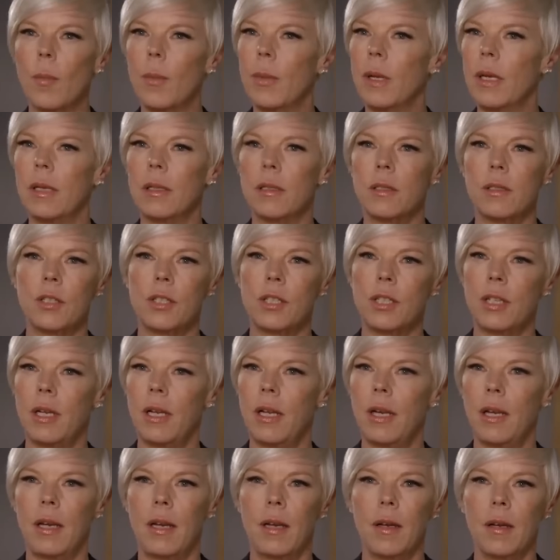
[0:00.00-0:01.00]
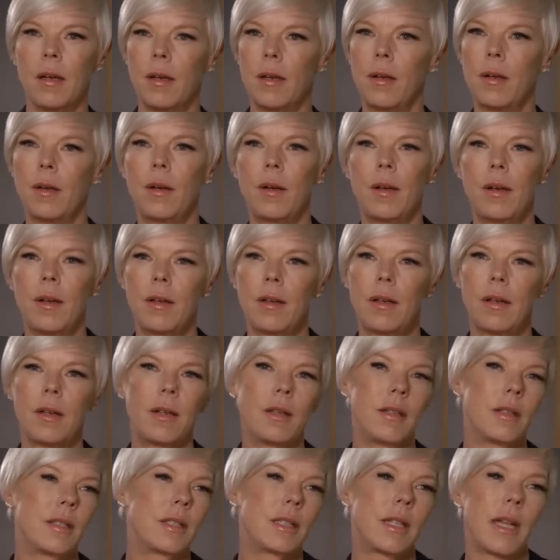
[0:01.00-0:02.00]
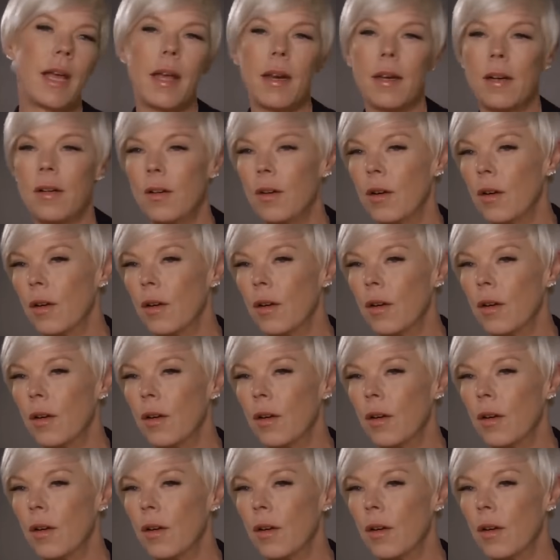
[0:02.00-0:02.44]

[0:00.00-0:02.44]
woman. She started